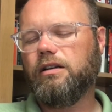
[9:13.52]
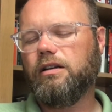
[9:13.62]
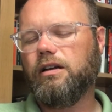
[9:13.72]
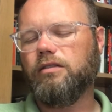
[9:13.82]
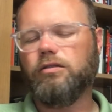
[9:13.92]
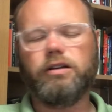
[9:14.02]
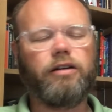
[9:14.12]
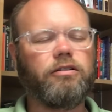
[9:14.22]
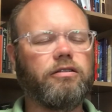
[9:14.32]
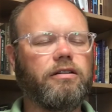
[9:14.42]
And Lord,
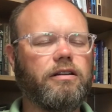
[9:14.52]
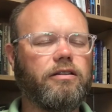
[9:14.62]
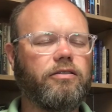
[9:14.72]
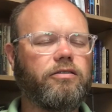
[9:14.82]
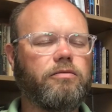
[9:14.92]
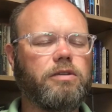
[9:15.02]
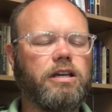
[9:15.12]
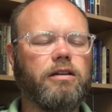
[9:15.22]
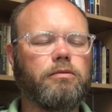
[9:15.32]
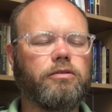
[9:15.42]
how good it is to
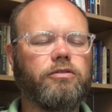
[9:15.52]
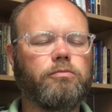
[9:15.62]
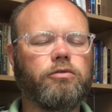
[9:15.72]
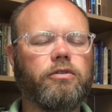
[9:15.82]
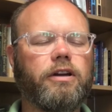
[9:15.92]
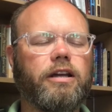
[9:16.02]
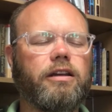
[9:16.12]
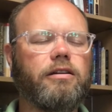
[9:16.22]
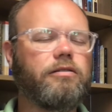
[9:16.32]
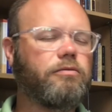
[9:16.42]
be able to
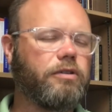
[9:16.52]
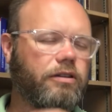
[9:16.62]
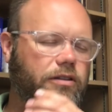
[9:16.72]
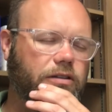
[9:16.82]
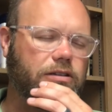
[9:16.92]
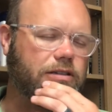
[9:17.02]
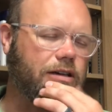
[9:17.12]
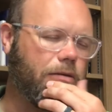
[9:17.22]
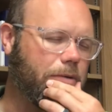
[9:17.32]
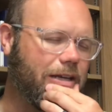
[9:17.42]
pray with this
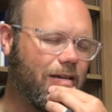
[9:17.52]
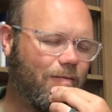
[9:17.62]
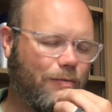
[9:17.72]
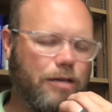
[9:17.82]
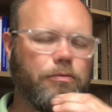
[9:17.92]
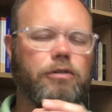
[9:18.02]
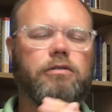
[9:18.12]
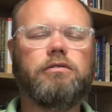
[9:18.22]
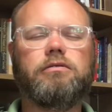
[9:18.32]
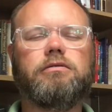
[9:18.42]
company of
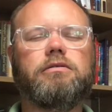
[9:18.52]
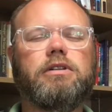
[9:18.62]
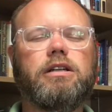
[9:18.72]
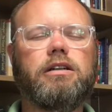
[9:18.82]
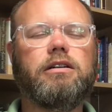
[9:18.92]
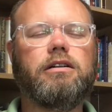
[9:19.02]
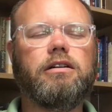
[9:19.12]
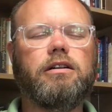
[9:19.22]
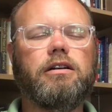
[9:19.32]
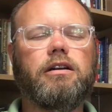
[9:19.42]
people
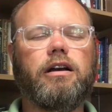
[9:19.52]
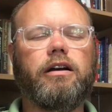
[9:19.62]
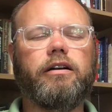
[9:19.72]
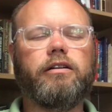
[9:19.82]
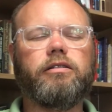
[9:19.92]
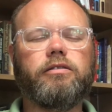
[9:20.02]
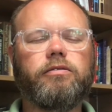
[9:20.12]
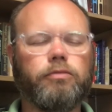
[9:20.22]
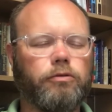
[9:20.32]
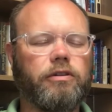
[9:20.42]
uh,
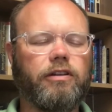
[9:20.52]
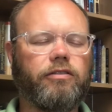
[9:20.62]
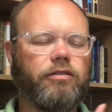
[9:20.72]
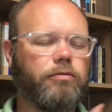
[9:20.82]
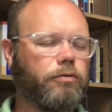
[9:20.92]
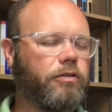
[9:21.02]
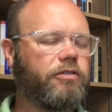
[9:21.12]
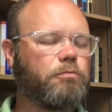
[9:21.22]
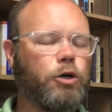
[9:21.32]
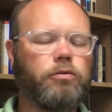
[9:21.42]
through this through
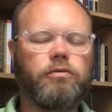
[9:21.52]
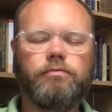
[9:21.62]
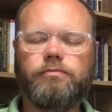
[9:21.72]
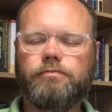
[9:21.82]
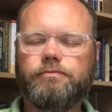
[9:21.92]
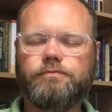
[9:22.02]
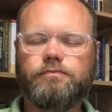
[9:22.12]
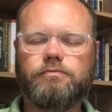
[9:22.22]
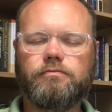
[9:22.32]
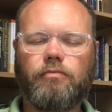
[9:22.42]
this mode.
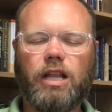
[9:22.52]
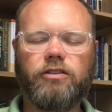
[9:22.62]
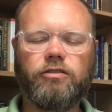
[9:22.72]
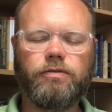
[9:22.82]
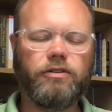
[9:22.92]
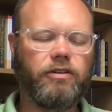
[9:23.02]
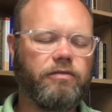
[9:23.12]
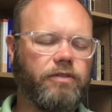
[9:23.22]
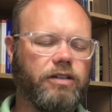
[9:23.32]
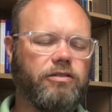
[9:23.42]
And so, friends, I
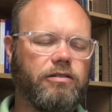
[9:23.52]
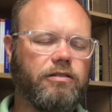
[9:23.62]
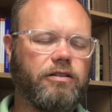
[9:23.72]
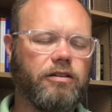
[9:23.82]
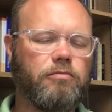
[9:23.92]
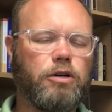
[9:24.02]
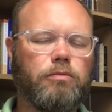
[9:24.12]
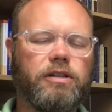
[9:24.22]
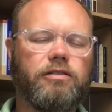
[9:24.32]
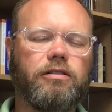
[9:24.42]
invite you to take a
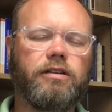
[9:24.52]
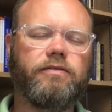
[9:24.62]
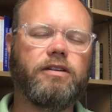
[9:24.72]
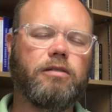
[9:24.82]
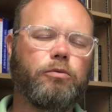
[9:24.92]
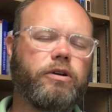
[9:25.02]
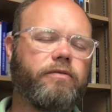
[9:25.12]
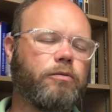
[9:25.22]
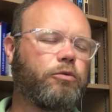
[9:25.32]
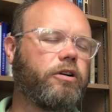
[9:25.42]
moment to lift up
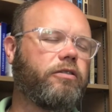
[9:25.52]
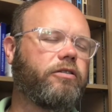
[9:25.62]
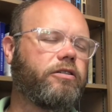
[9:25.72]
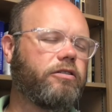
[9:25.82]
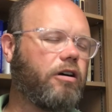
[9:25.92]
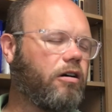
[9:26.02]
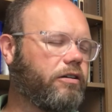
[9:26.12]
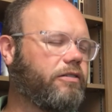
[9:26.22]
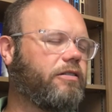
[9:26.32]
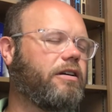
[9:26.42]
whatever prayers on your
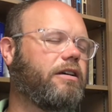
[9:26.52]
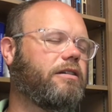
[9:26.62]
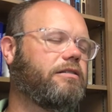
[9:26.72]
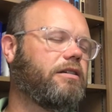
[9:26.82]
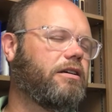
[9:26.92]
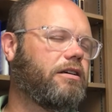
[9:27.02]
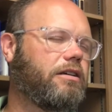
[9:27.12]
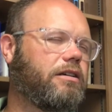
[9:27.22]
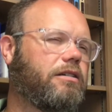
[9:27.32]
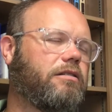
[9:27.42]
heart today.
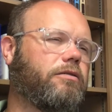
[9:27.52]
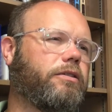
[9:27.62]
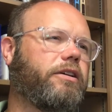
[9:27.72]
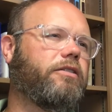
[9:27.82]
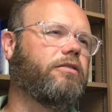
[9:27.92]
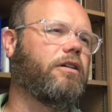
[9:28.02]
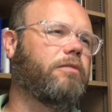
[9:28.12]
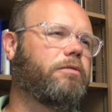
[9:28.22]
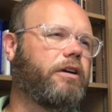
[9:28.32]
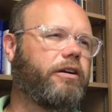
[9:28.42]
Lord, hear
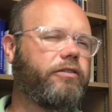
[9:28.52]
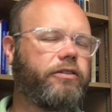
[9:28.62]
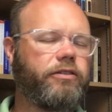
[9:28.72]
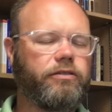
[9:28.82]
our prayers.